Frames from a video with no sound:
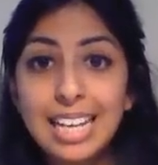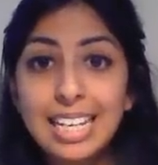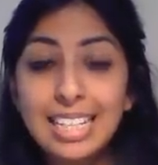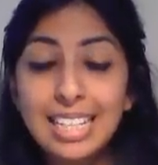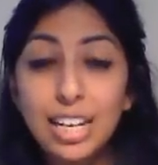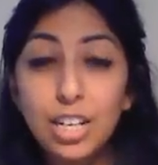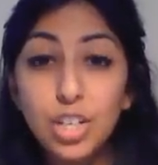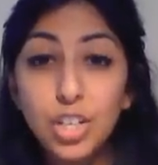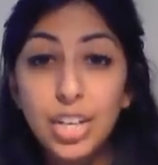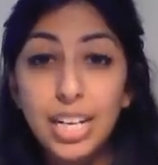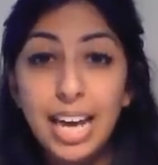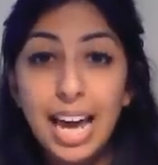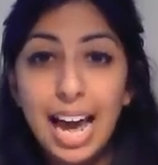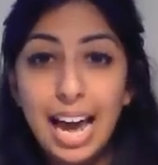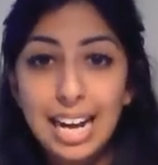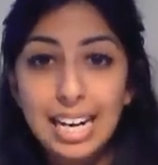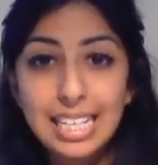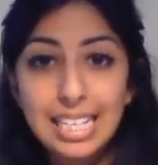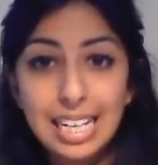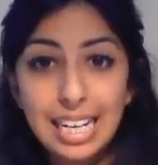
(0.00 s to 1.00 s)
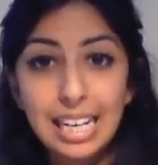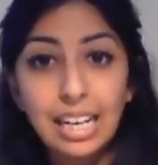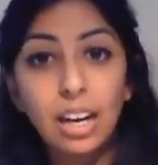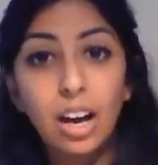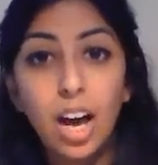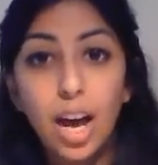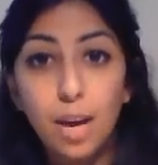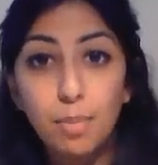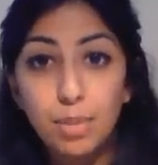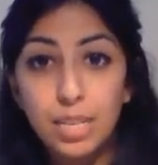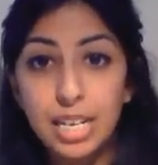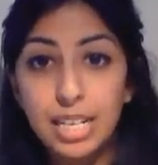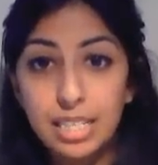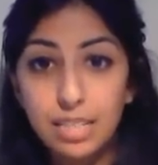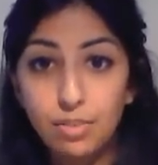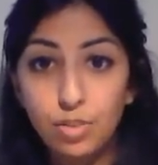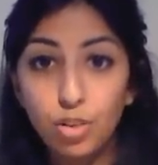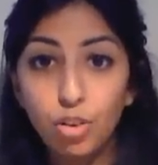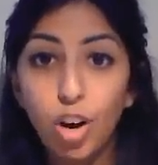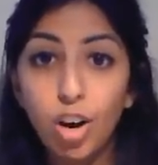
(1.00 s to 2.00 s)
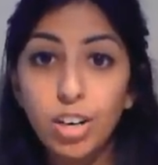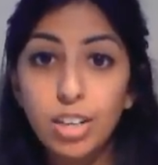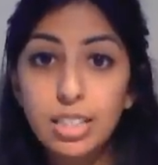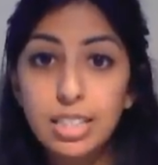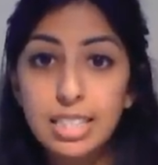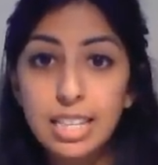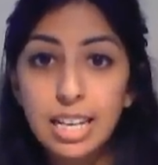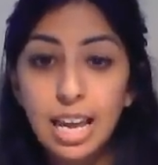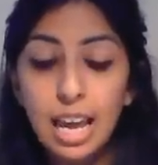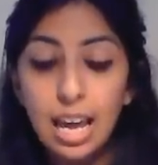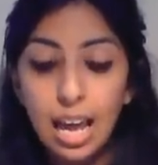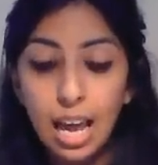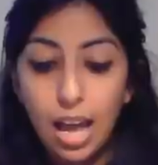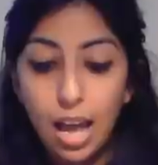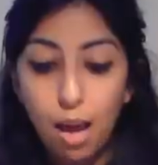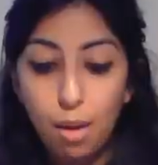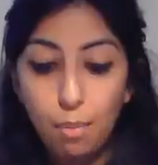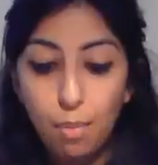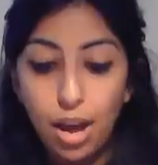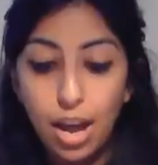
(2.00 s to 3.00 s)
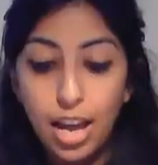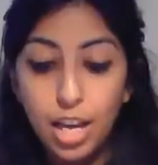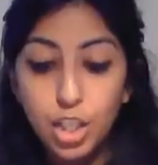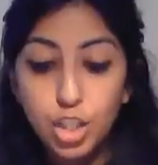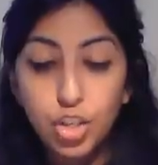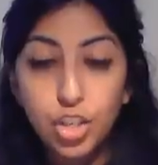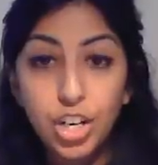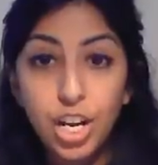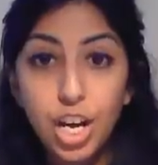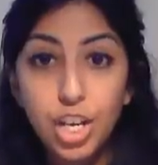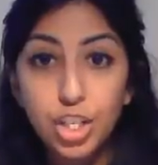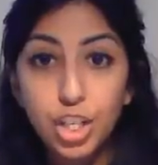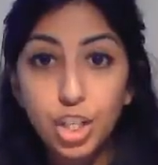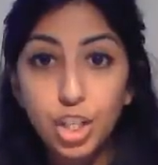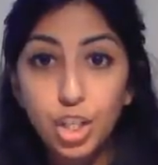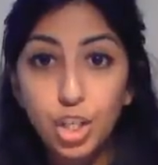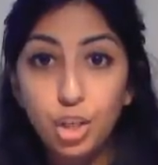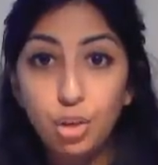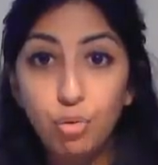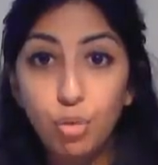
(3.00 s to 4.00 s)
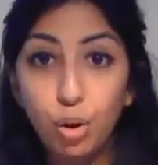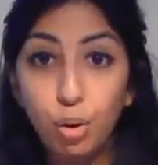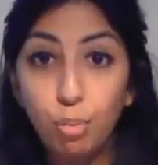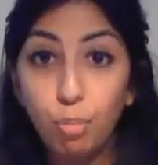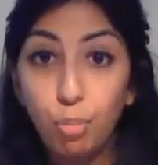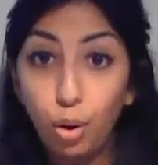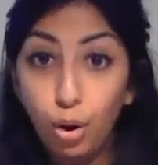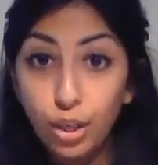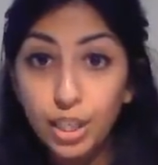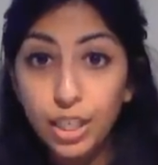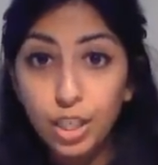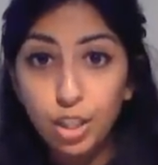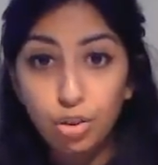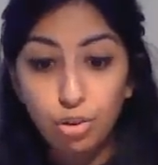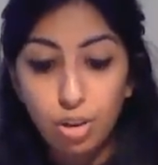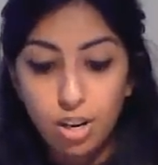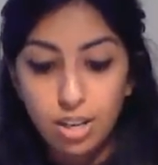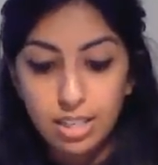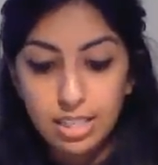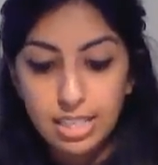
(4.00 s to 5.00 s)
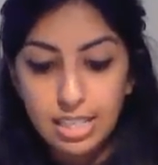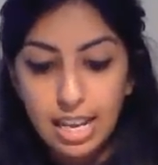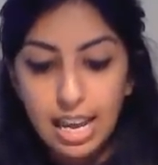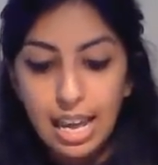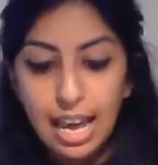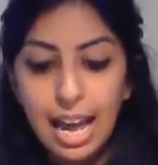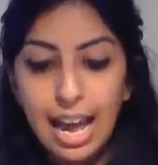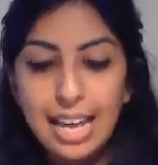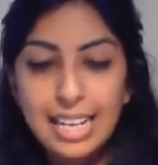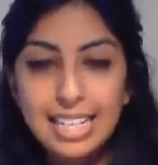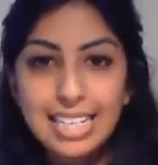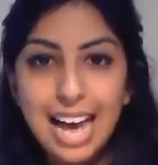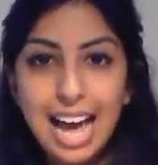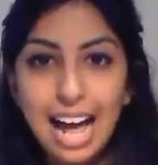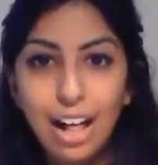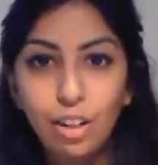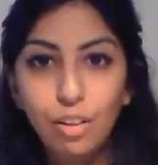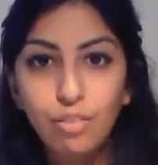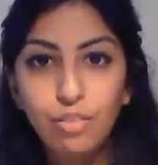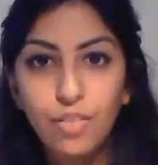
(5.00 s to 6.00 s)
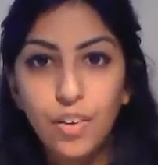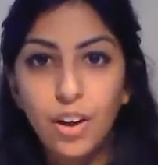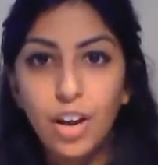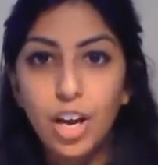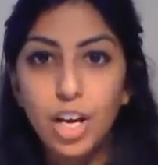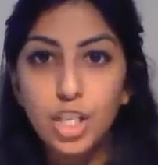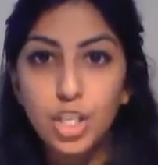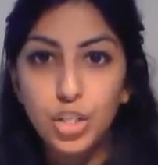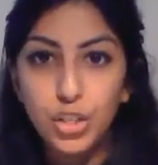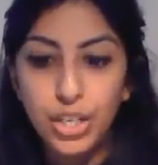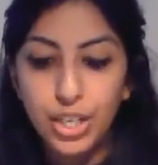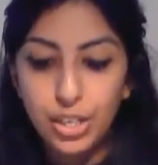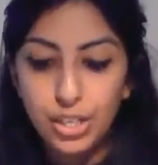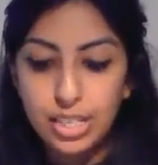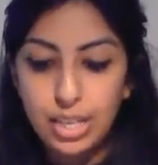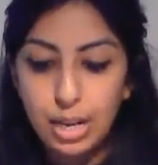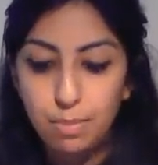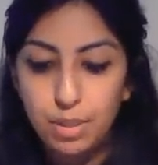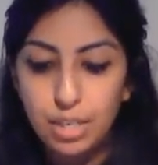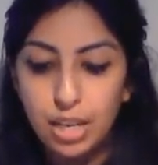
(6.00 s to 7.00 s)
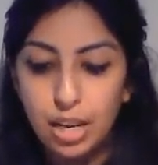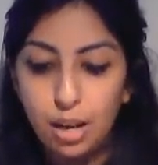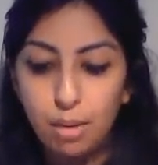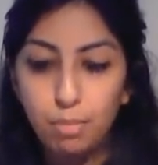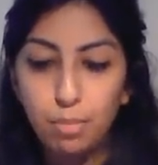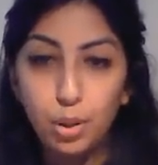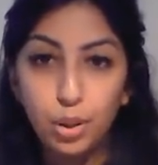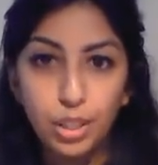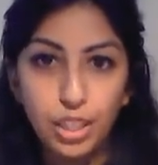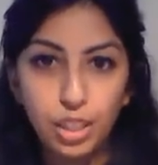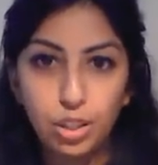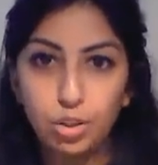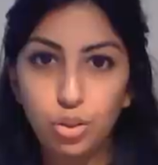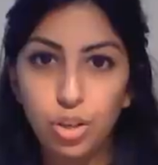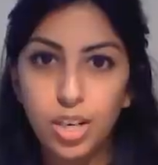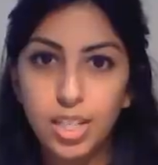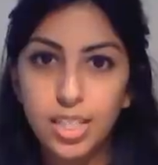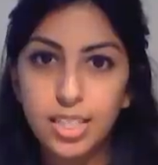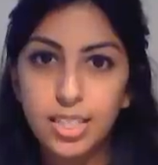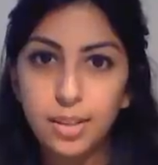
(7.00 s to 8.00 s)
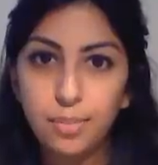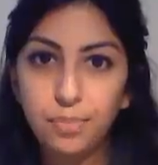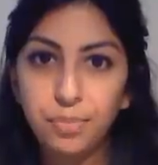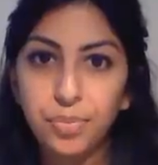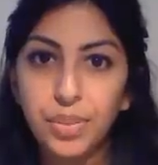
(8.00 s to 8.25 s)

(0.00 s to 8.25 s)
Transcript: centrally acting hypertensive drugs, um, adrenergic neuron blocking drugs, and alpha adrenoceptor blocking drugs.